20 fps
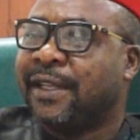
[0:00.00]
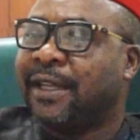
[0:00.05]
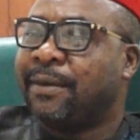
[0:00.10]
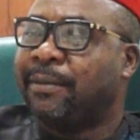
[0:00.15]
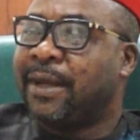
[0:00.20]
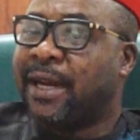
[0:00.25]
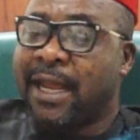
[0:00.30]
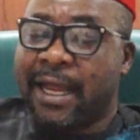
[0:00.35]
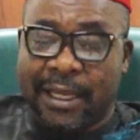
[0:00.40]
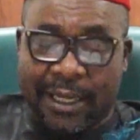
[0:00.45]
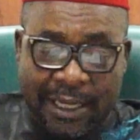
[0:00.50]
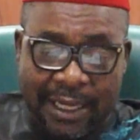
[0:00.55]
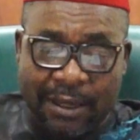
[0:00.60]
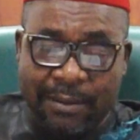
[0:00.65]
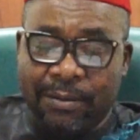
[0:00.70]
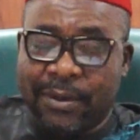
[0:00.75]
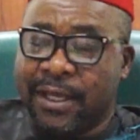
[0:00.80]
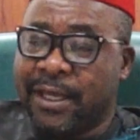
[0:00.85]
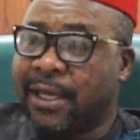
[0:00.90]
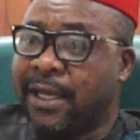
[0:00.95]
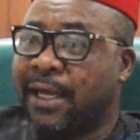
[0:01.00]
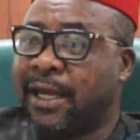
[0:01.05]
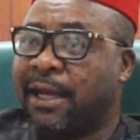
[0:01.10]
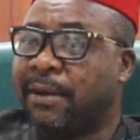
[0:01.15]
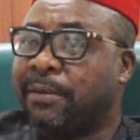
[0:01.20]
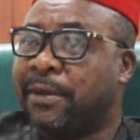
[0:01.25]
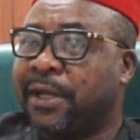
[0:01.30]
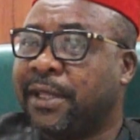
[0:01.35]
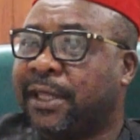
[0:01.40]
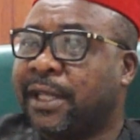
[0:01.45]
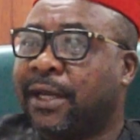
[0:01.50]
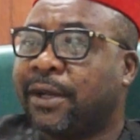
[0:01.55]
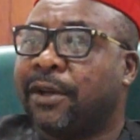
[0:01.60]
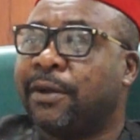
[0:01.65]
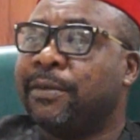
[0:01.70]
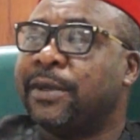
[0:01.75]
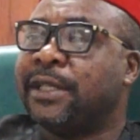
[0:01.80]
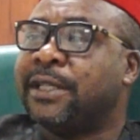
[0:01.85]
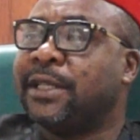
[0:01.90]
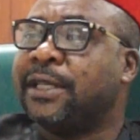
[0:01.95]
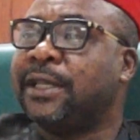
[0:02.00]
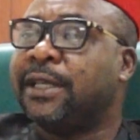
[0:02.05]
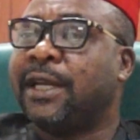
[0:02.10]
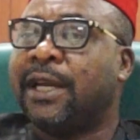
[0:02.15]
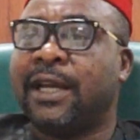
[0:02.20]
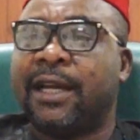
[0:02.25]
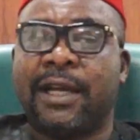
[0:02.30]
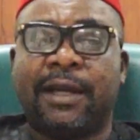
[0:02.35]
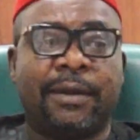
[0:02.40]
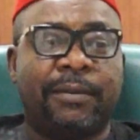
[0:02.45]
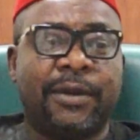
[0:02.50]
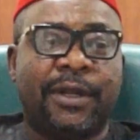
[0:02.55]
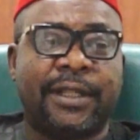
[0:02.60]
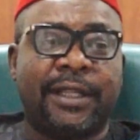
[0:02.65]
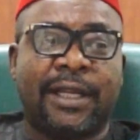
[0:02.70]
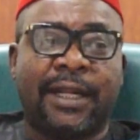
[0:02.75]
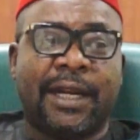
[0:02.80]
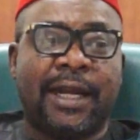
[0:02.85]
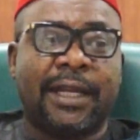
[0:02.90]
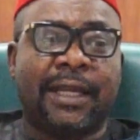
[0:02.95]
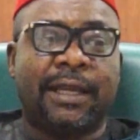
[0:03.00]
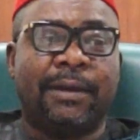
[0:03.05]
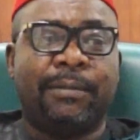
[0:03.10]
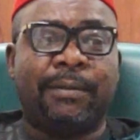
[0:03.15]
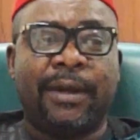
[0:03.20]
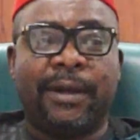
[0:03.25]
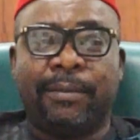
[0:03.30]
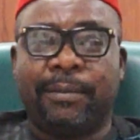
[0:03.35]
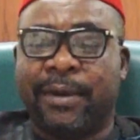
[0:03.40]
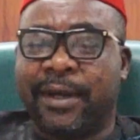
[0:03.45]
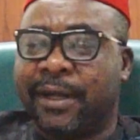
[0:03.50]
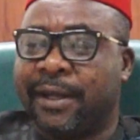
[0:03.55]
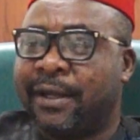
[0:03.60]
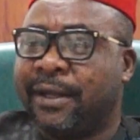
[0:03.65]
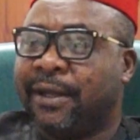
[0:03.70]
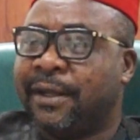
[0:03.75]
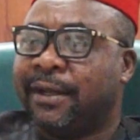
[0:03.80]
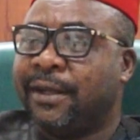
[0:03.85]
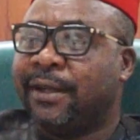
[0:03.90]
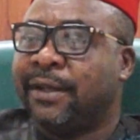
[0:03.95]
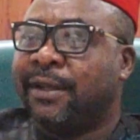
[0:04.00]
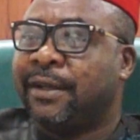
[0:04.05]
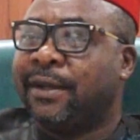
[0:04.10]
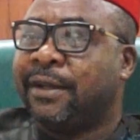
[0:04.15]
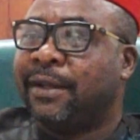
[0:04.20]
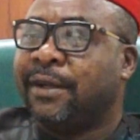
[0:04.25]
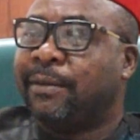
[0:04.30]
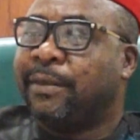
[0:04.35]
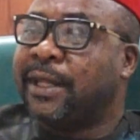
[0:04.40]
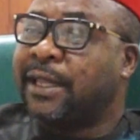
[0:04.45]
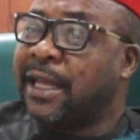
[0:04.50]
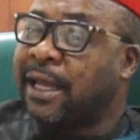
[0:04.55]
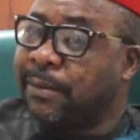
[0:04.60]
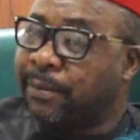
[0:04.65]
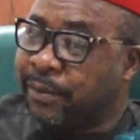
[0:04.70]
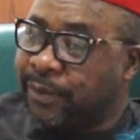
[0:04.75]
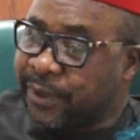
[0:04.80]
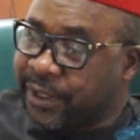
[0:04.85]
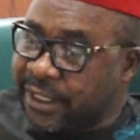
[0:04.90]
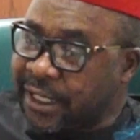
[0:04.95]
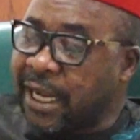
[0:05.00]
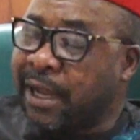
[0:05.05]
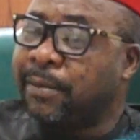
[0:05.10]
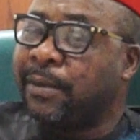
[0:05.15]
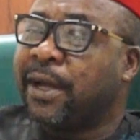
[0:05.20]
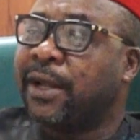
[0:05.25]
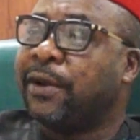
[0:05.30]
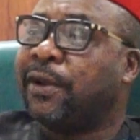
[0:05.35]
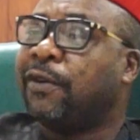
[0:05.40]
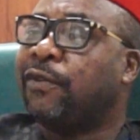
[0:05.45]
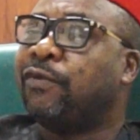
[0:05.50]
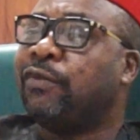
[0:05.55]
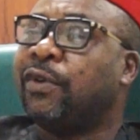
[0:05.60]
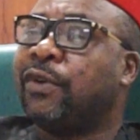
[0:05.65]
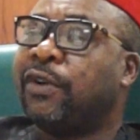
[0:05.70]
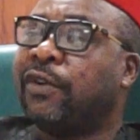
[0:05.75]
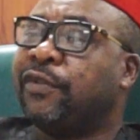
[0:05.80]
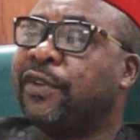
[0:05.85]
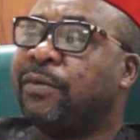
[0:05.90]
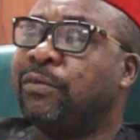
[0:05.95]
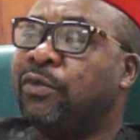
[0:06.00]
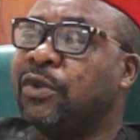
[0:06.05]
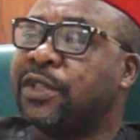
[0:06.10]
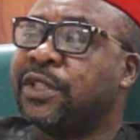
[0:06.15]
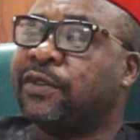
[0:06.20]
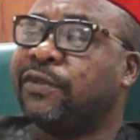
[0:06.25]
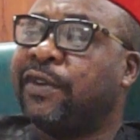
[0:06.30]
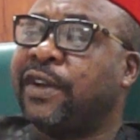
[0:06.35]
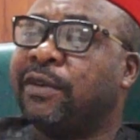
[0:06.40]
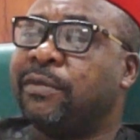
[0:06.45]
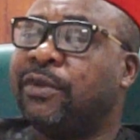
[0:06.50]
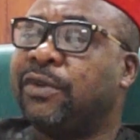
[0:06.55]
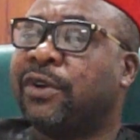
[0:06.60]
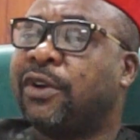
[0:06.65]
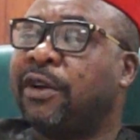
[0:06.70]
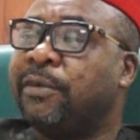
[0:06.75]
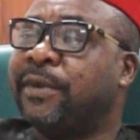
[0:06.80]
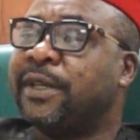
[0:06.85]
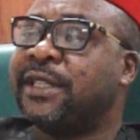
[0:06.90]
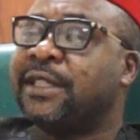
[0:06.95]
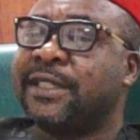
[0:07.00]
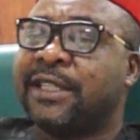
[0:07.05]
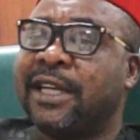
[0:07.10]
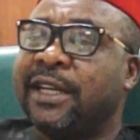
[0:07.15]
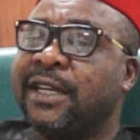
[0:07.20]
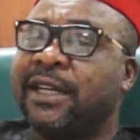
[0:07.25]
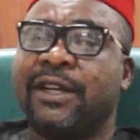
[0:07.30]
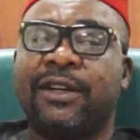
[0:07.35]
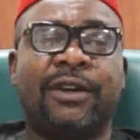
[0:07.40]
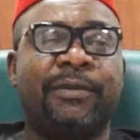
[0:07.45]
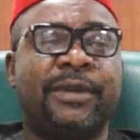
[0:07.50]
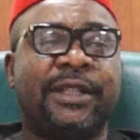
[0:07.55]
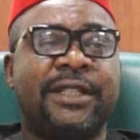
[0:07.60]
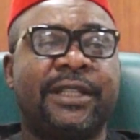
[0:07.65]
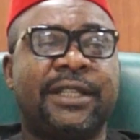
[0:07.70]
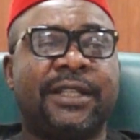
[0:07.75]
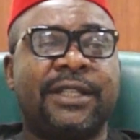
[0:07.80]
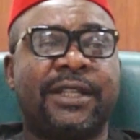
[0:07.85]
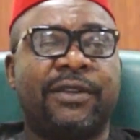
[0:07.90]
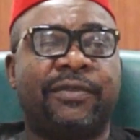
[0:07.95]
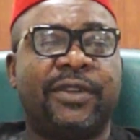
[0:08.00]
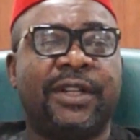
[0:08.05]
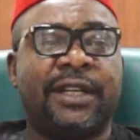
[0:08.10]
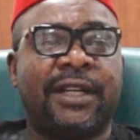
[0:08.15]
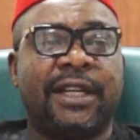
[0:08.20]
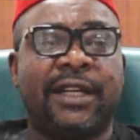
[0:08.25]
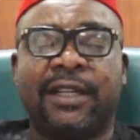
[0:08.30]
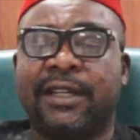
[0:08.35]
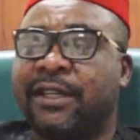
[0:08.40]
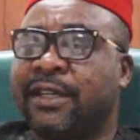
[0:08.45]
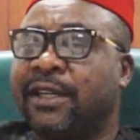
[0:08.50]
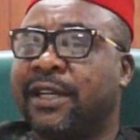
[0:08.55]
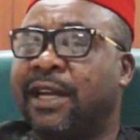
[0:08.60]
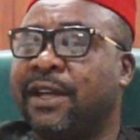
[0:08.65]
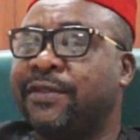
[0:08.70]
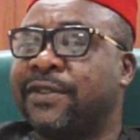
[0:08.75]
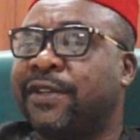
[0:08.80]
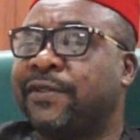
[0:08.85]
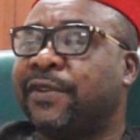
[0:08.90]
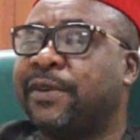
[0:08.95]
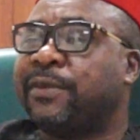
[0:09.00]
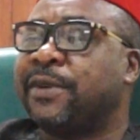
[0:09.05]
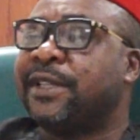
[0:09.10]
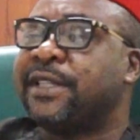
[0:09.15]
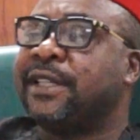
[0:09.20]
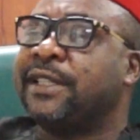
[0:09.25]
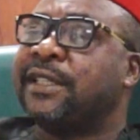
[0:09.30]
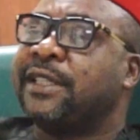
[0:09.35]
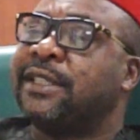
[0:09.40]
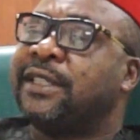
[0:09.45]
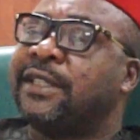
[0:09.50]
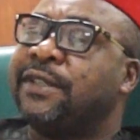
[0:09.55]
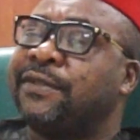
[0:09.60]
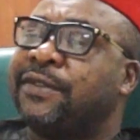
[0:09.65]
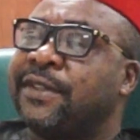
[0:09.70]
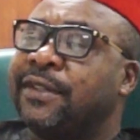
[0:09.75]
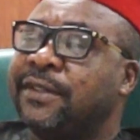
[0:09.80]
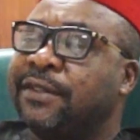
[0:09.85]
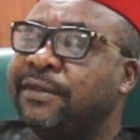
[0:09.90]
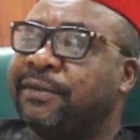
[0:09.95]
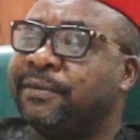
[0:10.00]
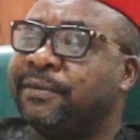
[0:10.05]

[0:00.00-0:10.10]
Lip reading: But I came here, I'm not a committee, I'm not a ranking member, but I'm chairman of one of the most viable standing committees of the House of Representatives.